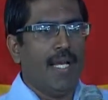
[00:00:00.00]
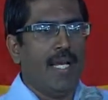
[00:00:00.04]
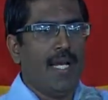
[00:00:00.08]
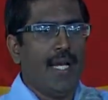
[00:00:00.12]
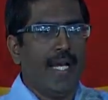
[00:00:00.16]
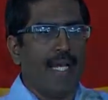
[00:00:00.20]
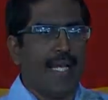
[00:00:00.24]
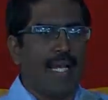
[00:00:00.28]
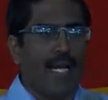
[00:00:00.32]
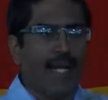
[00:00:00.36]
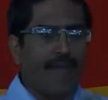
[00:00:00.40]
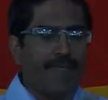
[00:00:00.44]

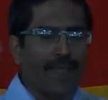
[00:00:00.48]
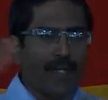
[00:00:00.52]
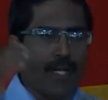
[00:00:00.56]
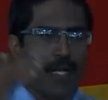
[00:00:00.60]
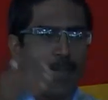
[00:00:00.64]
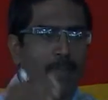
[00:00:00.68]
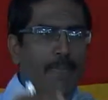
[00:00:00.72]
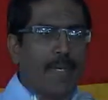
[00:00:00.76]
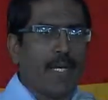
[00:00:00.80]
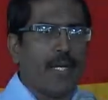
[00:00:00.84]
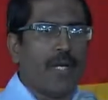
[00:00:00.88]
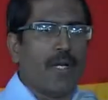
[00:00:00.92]
And after a
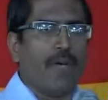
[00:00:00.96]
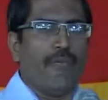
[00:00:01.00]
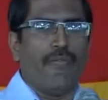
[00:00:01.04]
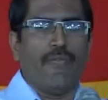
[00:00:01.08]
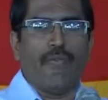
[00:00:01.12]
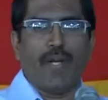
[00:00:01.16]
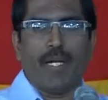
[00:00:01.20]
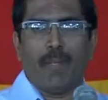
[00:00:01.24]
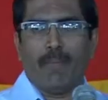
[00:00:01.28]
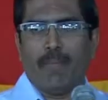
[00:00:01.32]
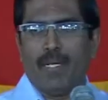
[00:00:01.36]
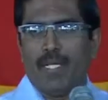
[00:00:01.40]
period of
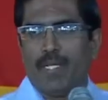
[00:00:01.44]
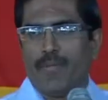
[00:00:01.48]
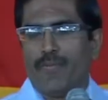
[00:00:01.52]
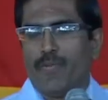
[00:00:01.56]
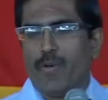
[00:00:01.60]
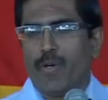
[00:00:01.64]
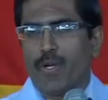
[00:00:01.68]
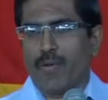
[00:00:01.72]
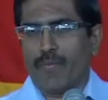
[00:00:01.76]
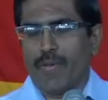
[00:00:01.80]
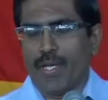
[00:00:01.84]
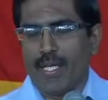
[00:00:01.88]
1 month,
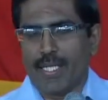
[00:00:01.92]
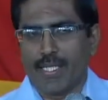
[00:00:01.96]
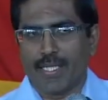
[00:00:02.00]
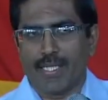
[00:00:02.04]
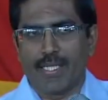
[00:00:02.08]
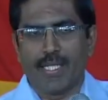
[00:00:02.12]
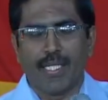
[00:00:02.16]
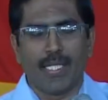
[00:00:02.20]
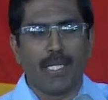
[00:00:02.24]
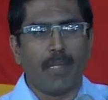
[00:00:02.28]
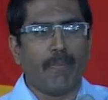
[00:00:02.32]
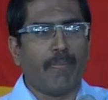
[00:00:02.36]
4
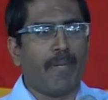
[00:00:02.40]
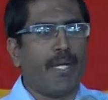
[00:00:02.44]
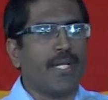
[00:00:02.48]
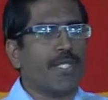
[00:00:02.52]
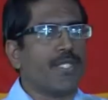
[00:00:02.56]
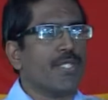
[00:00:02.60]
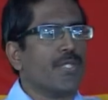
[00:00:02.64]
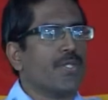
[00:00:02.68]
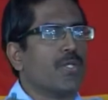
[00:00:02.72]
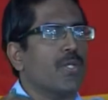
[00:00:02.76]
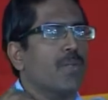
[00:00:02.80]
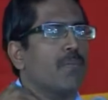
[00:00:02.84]
weeks, the
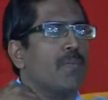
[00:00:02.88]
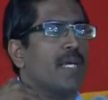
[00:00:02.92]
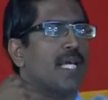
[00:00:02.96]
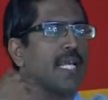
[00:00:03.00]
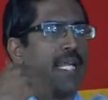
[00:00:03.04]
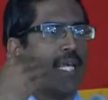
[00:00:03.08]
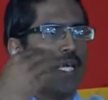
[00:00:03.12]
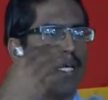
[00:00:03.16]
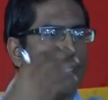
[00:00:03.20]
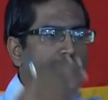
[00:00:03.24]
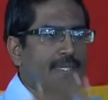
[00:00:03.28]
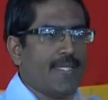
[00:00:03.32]
person should be
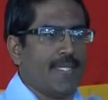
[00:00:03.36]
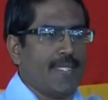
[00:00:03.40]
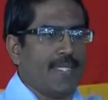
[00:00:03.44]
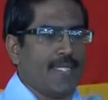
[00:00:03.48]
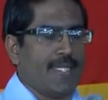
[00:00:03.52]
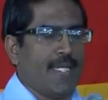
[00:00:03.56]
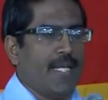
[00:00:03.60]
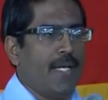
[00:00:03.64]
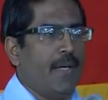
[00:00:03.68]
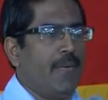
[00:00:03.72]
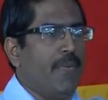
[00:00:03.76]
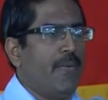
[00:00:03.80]

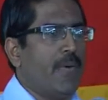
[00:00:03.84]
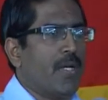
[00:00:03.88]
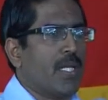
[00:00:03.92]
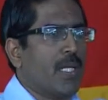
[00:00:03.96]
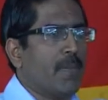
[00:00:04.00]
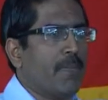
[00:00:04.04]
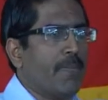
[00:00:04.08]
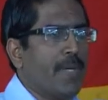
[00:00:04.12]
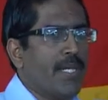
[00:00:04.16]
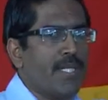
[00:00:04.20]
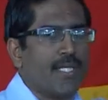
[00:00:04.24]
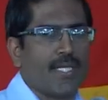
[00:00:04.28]
reassessed for the
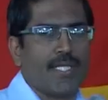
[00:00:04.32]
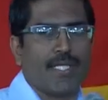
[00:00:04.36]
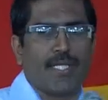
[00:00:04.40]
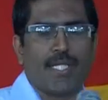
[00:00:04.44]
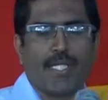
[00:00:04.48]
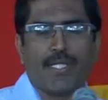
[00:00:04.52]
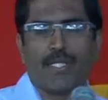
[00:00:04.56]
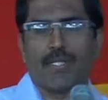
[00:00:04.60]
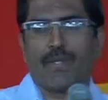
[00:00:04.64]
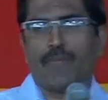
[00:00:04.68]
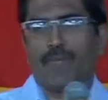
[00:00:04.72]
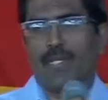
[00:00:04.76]

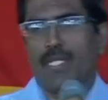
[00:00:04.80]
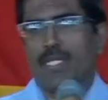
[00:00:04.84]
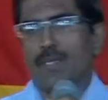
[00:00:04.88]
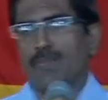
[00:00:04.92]
persistence of this